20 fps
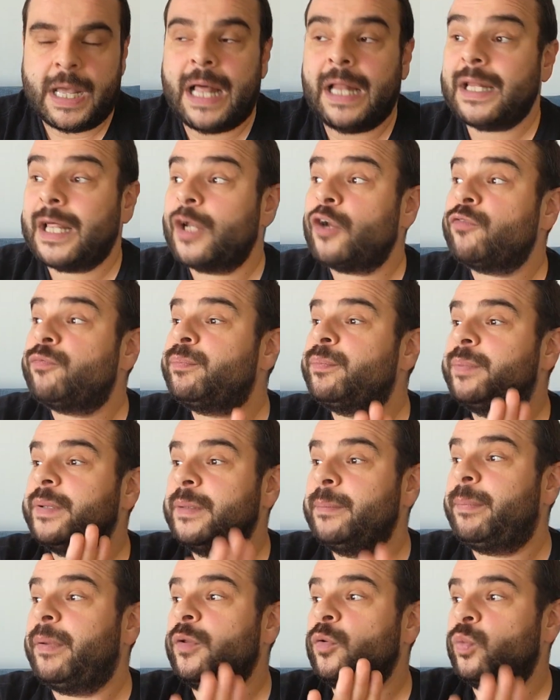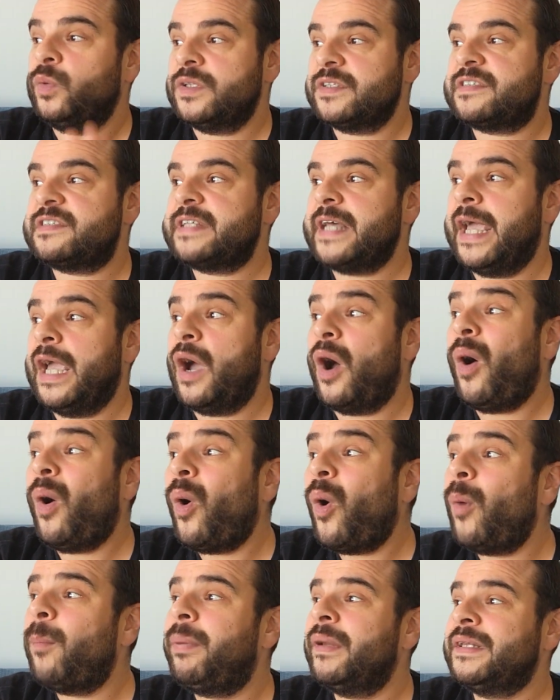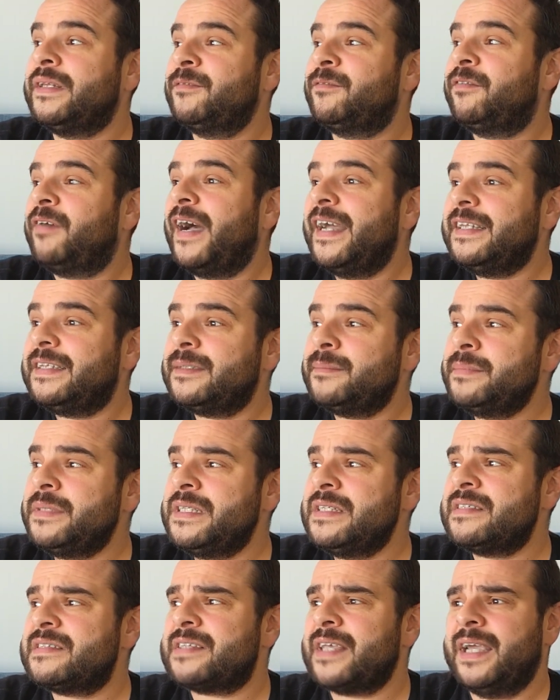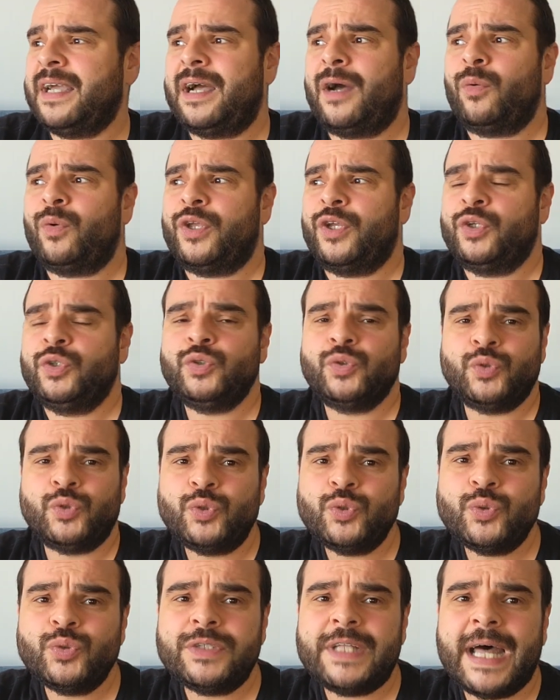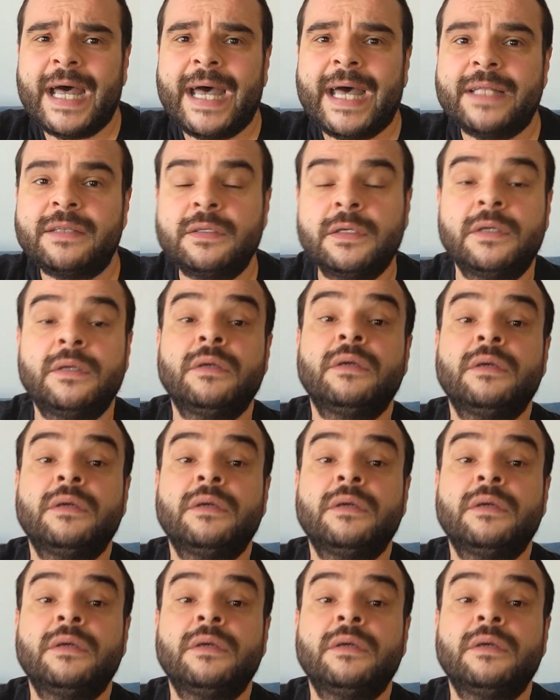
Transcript: A lot of people will say, oh, but the vitamins, like, how can you do that?